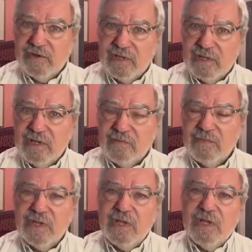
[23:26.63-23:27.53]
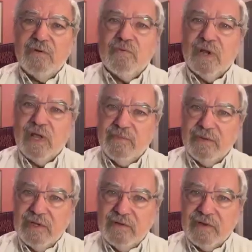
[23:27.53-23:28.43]
Vietnam, what
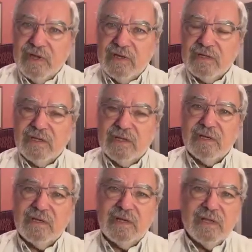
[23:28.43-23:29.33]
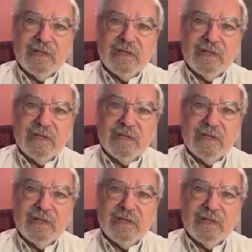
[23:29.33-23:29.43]
happened in Afghanistan,